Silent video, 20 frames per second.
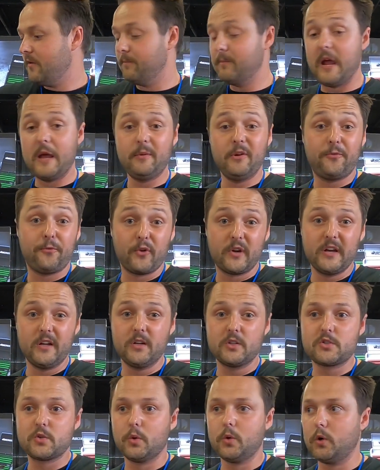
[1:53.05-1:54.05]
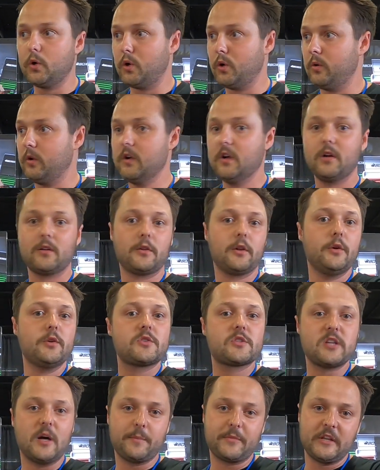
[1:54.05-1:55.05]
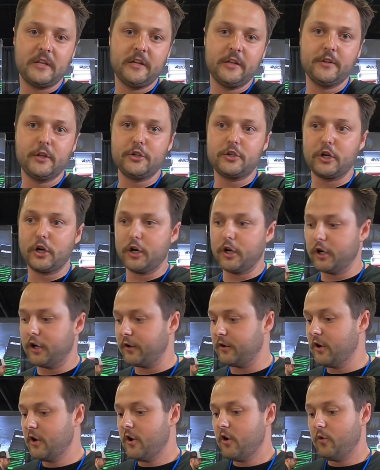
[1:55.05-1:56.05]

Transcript: maybe forget a tool, lose something in the dirt.